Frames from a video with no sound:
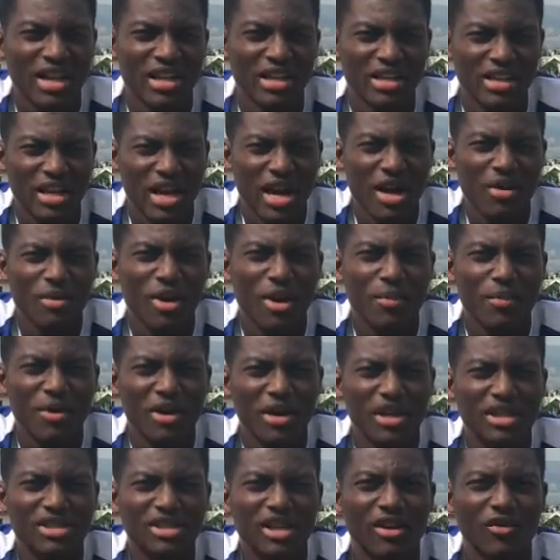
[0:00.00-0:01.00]
Yeah, my
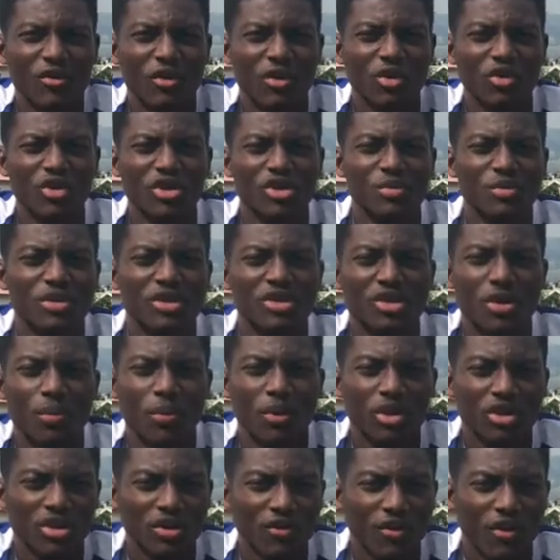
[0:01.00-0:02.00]
parents have always been
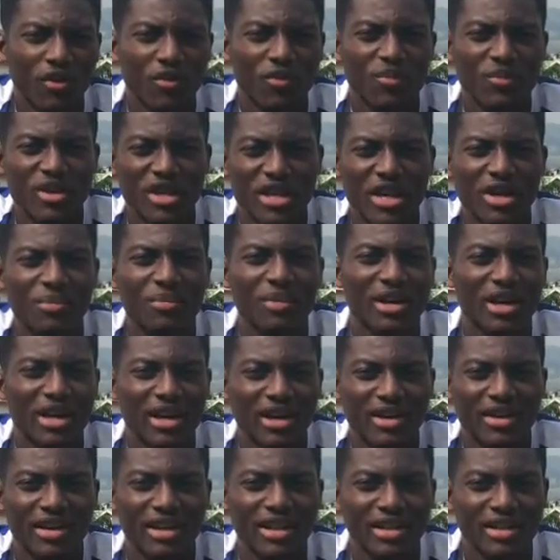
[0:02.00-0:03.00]
supportive of me and my
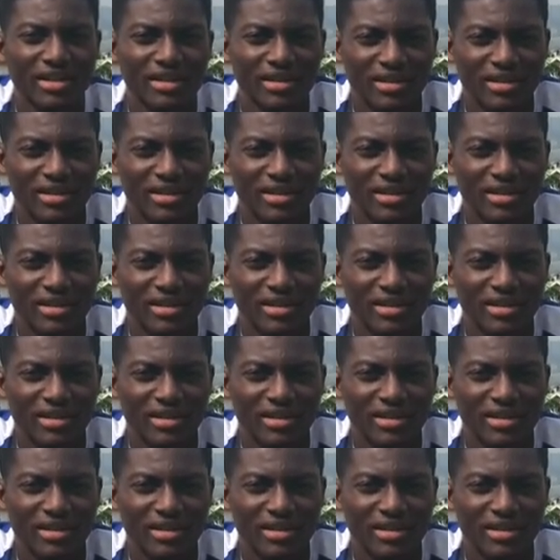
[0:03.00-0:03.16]
career.